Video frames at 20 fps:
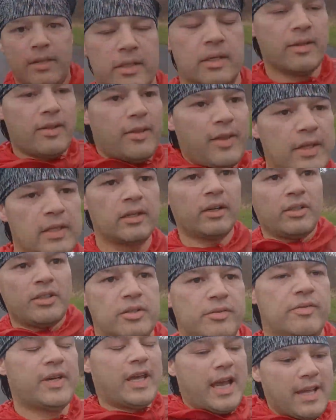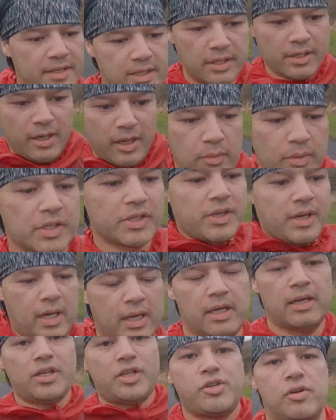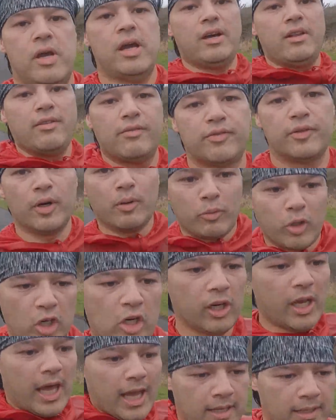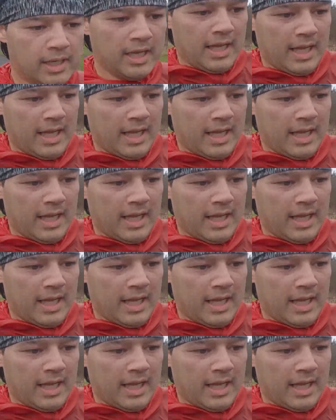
the other thing not to forget to do is straight on the foam roller,